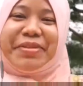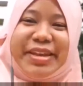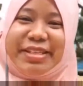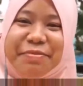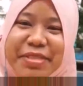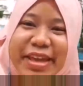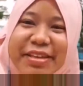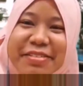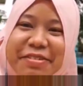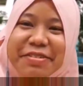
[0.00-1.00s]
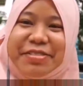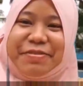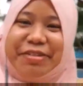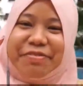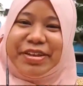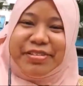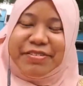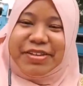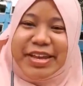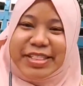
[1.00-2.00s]
place I'm seeing. So in one of
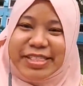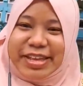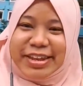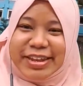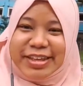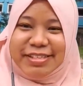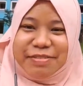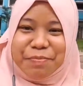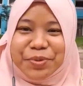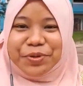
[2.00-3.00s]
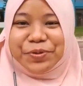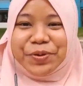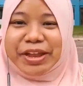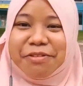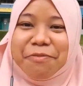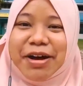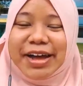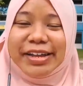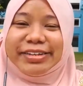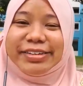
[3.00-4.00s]
these units in this blue and
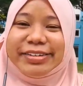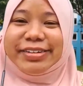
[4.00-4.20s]
white